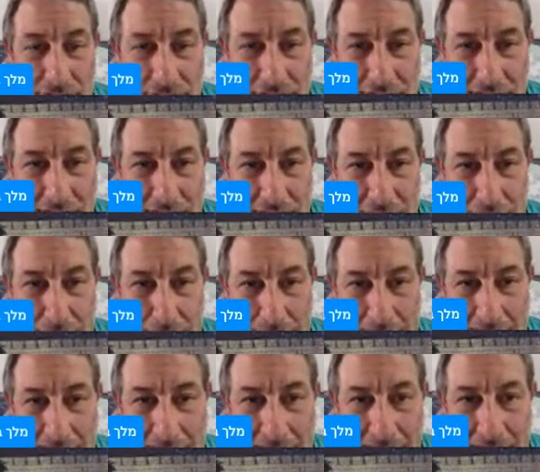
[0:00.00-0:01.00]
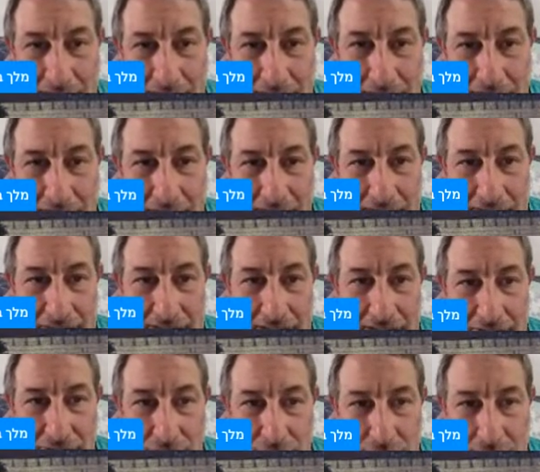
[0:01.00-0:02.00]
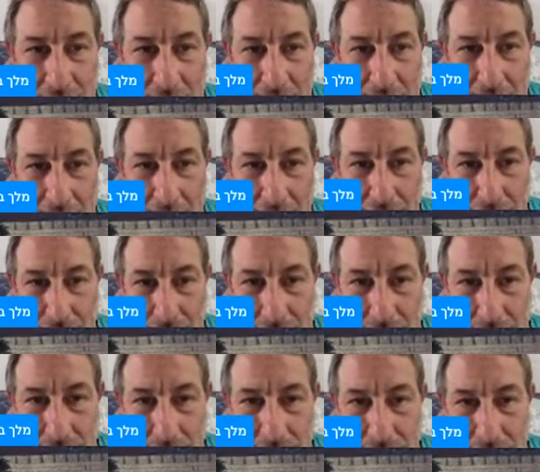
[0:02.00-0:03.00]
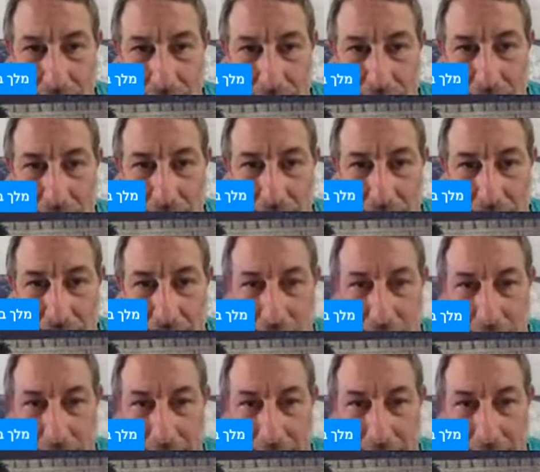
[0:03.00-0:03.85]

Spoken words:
explain et haTorah hazot, to clearly explain. And here we have